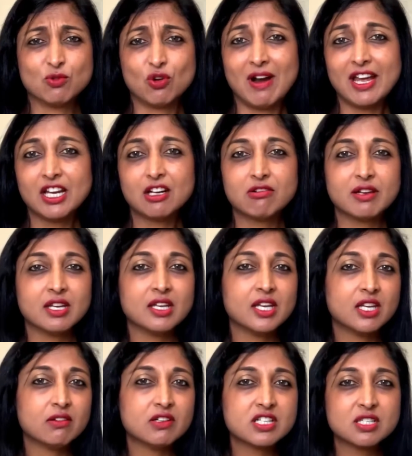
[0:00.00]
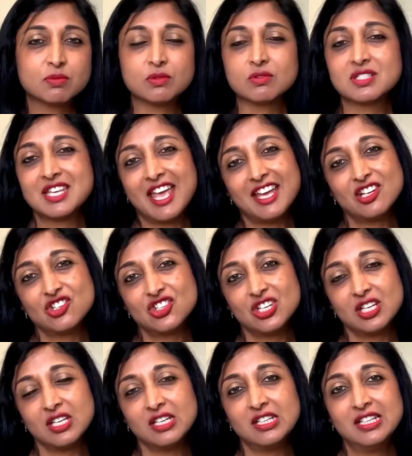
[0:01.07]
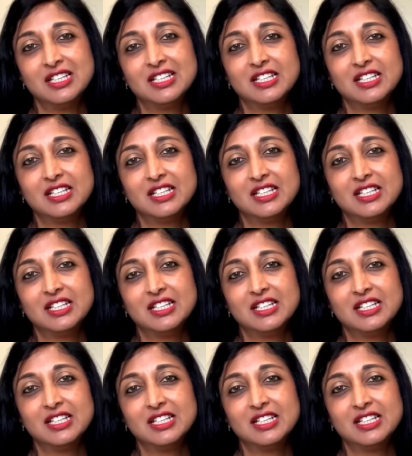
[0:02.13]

more angry, irritable, tetchy,